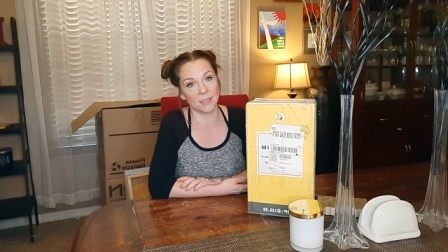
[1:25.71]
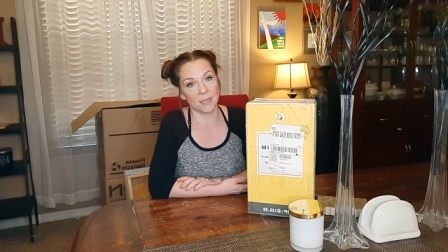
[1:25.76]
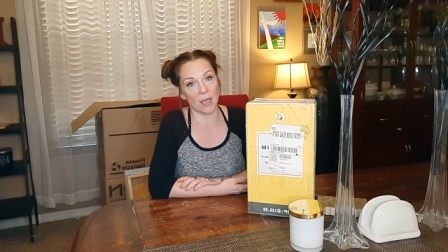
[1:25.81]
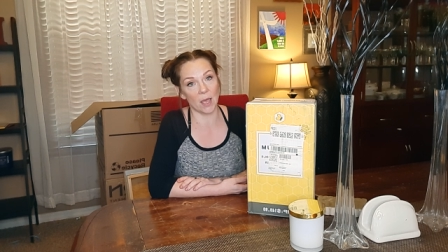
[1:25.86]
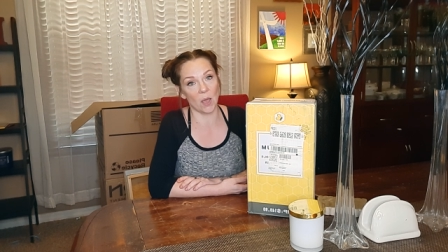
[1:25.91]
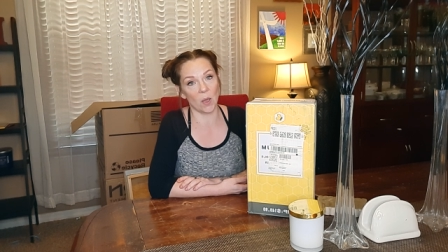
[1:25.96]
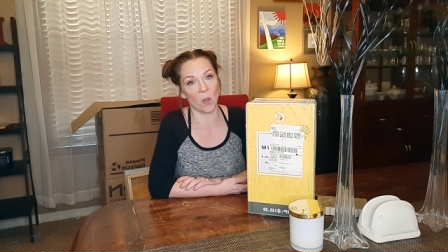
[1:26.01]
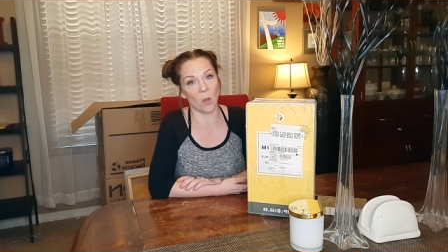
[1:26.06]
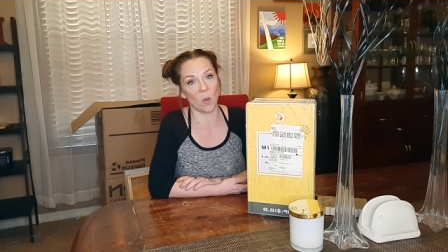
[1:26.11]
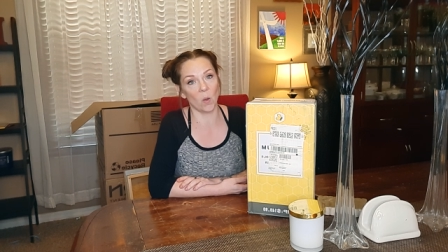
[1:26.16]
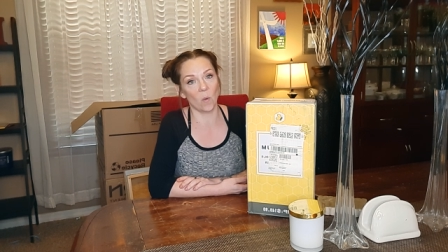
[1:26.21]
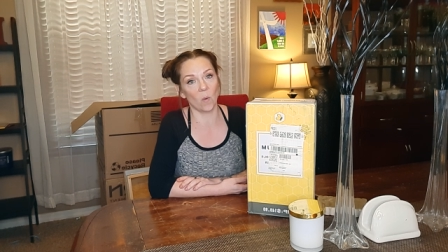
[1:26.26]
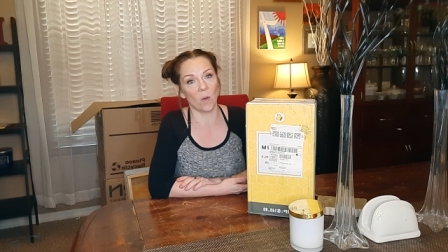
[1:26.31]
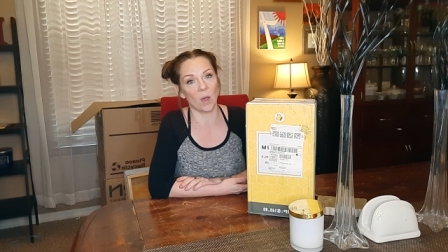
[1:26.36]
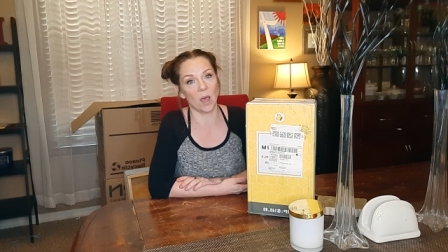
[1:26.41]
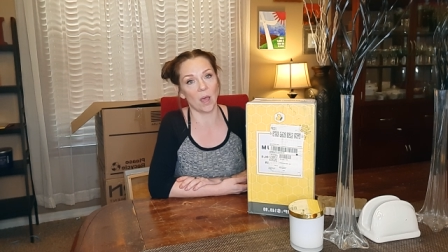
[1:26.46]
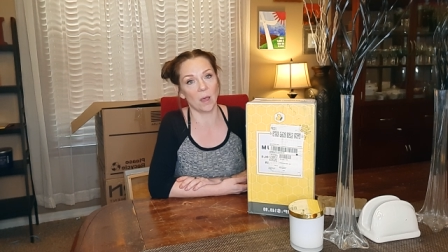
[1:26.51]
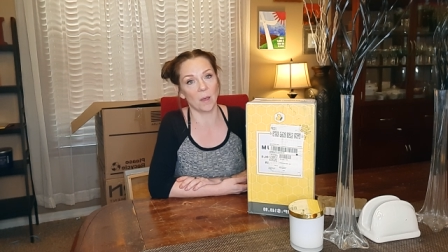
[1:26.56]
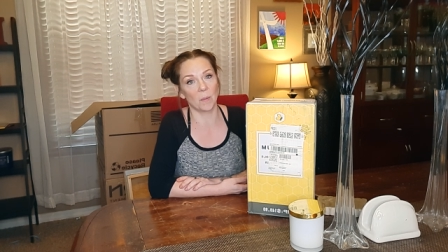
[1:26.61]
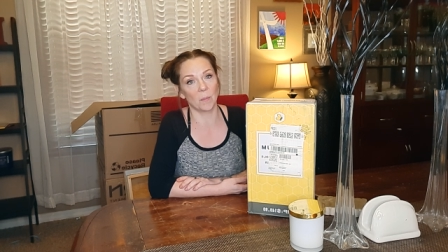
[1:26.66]

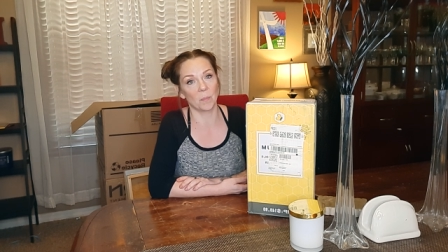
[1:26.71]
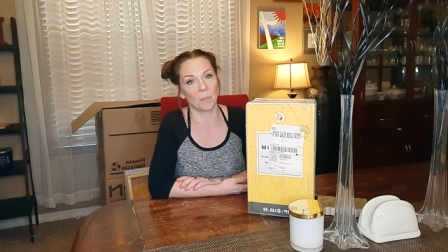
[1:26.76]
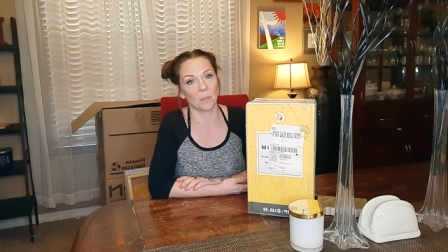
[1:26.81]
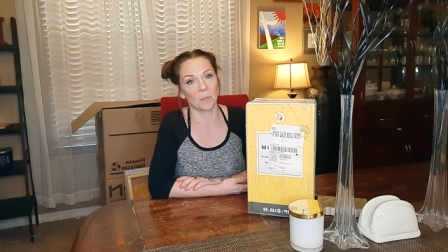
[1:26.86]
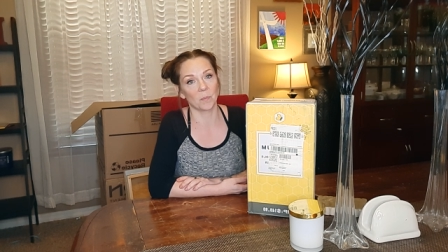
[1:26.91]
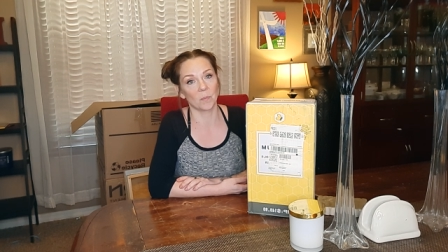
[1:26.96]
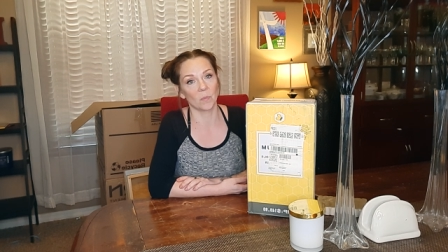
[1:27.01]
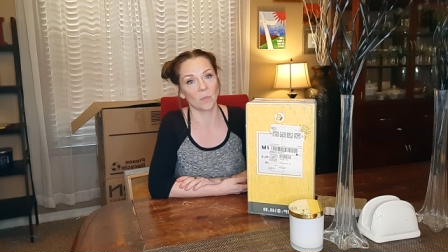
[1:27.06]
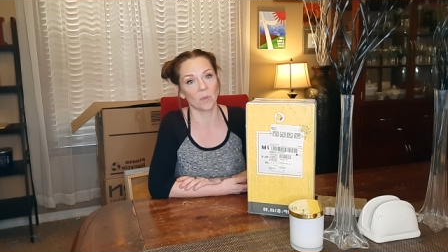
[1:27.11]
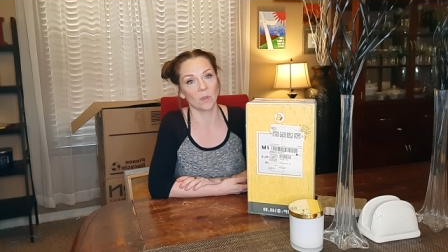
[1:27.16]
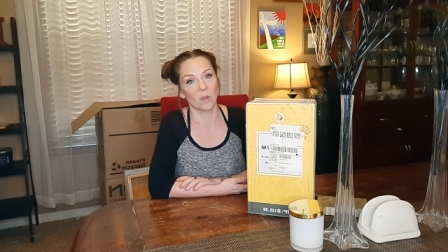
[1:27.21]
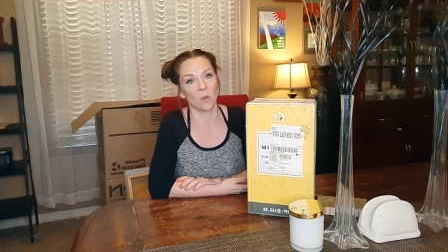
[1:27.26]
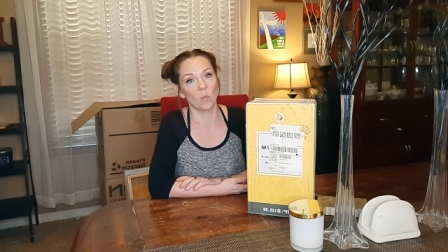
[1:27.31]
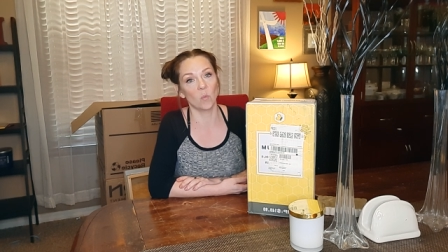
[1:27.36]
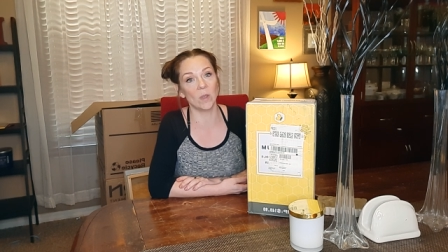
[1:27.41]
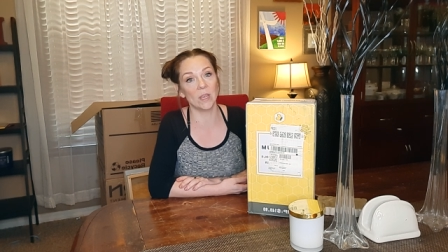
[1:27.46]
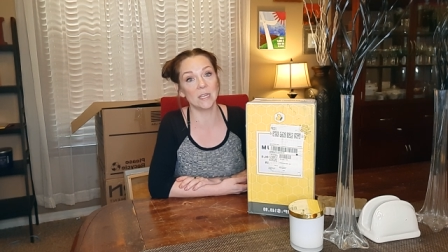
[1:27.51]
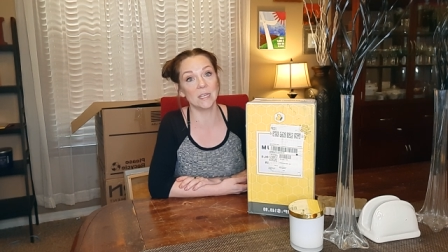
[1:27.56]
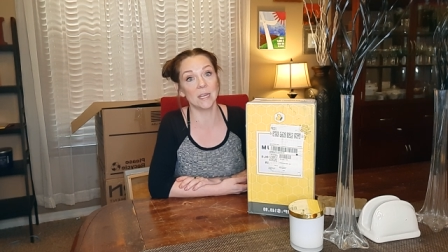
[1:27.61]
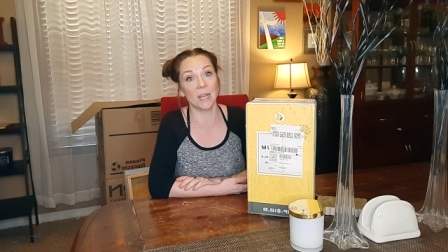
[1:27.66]
so um,
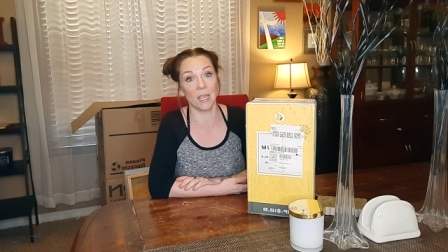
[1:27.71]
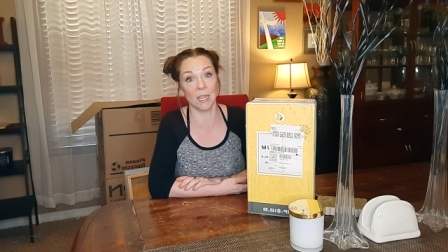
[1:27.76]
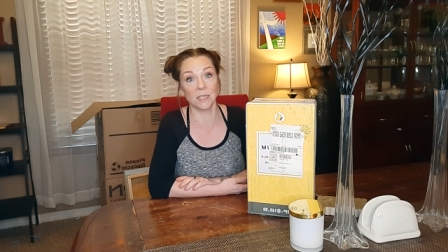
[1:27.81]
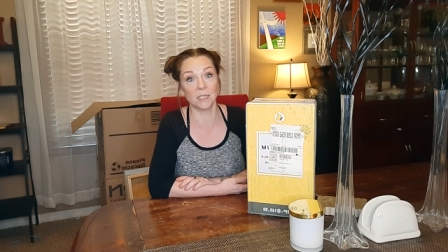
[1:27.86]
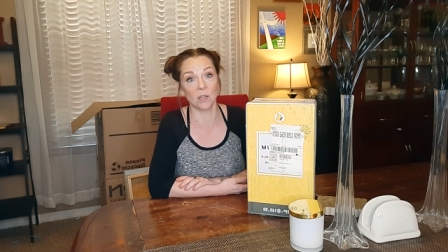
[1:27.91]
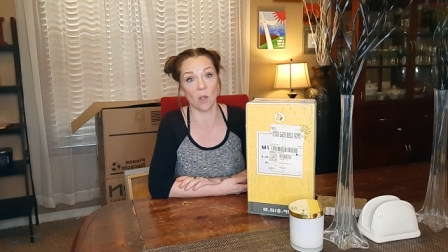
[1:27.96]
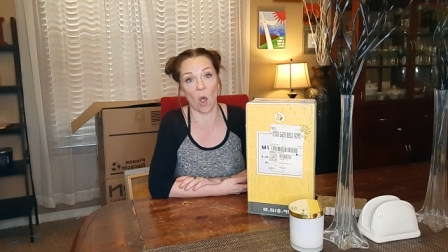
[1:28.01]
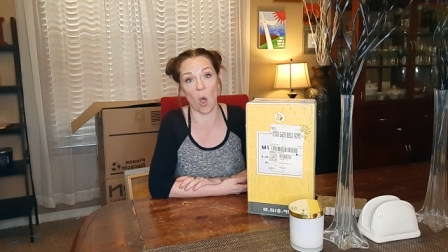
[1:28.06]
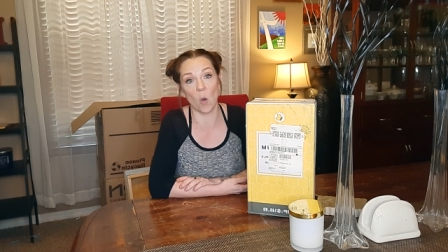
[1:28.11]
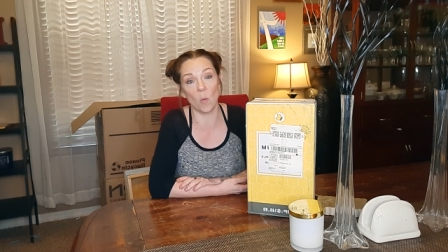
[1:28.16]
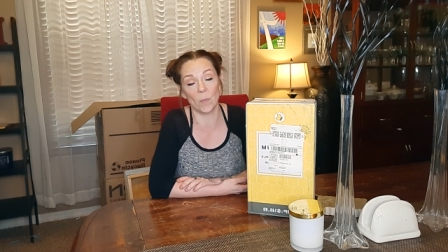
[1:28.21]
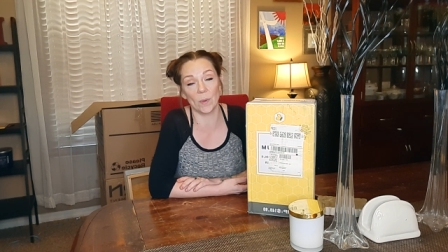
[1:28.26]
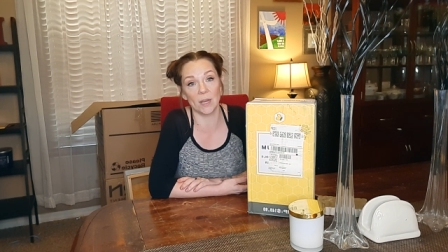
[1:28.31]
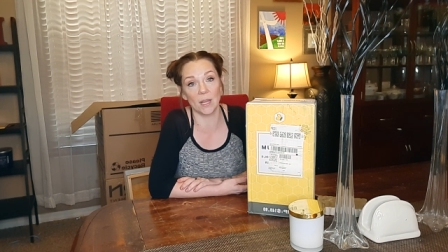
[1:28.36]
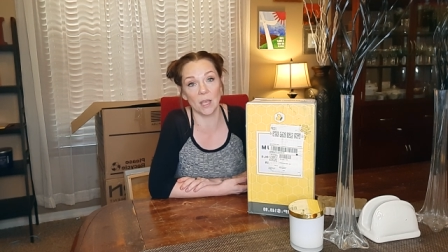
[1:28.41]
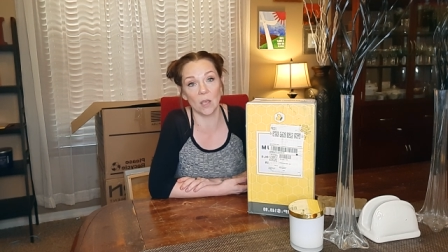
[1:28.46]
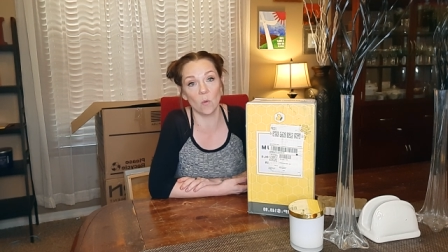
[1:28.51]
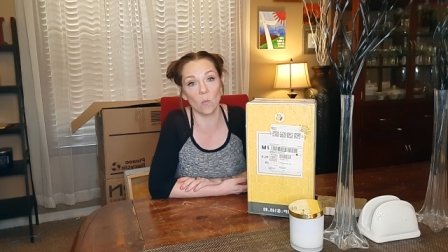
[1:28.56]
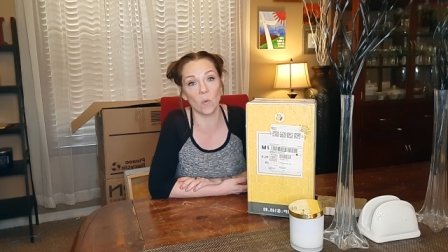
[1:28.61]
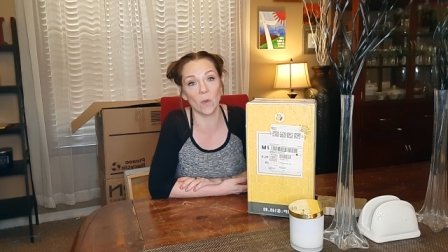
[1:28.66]
we need to
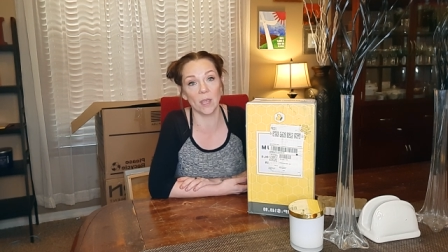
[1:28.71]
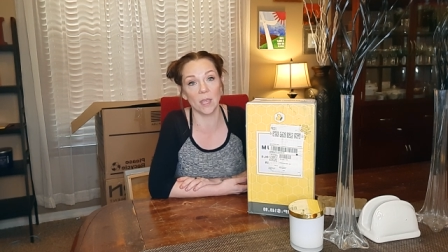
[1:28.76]
open it.